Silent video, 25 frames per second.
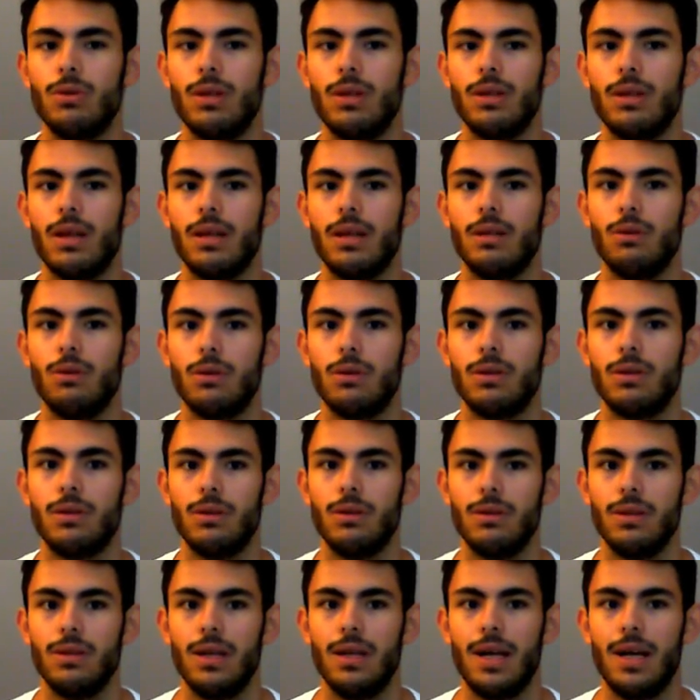that I look
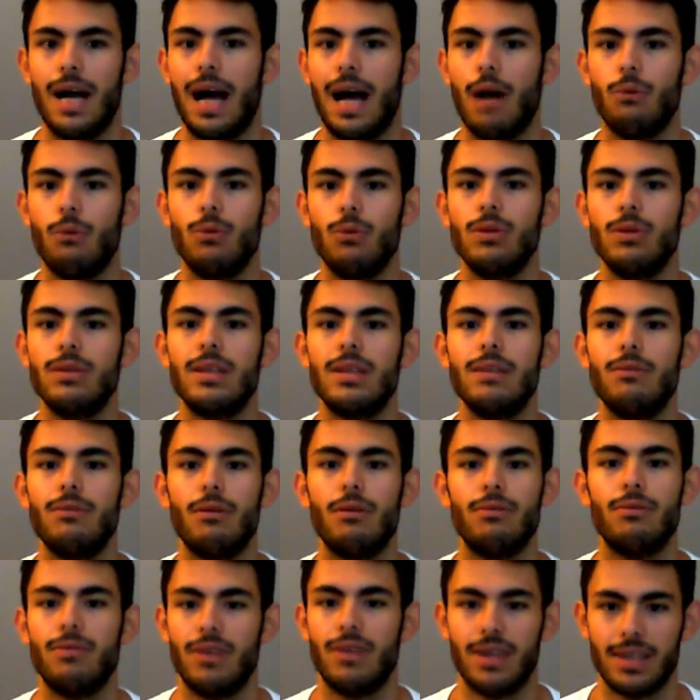good, I wouldn't give a
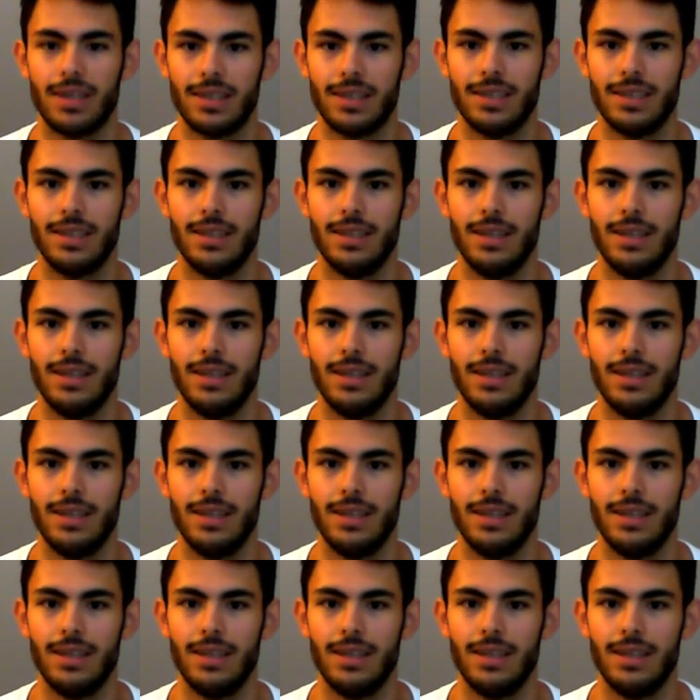fuck,